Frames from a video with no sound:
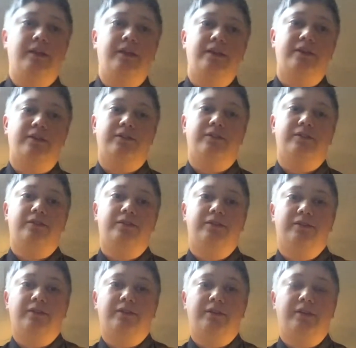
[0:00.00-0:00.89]

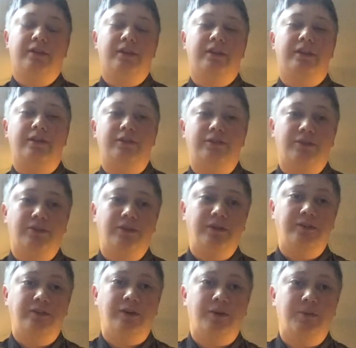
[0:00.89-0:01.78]
There's
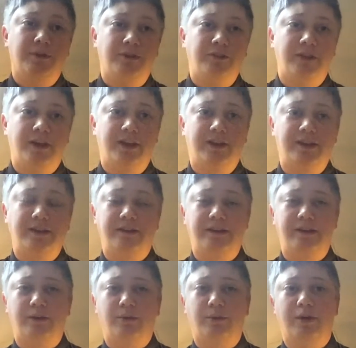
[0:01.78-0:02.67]
only so much I could
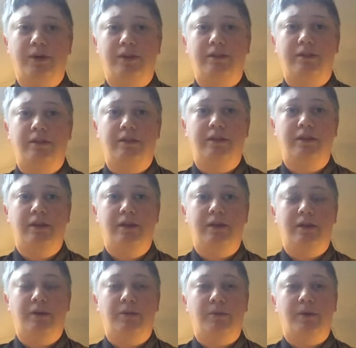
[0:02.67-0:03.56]
deal with
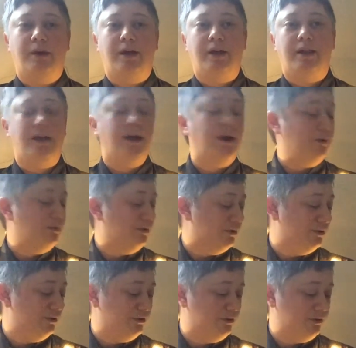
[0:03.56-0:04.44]
while I
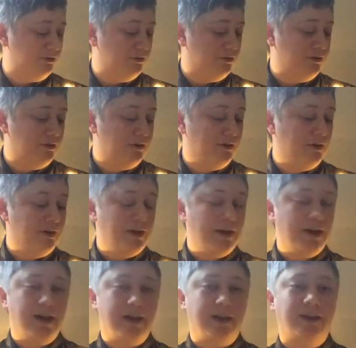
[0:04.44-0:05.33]
was
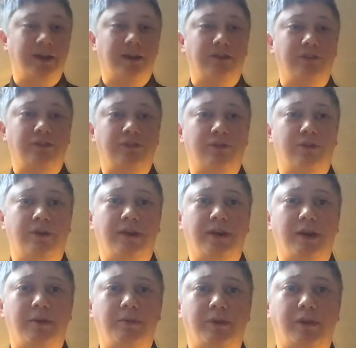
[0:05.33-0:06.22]
hacking and
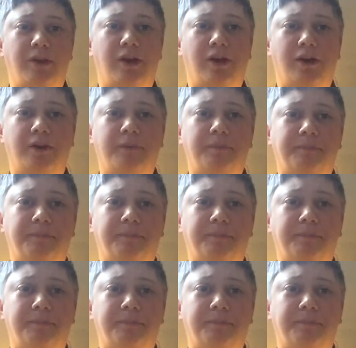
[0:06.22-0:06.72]
snorting at the lung.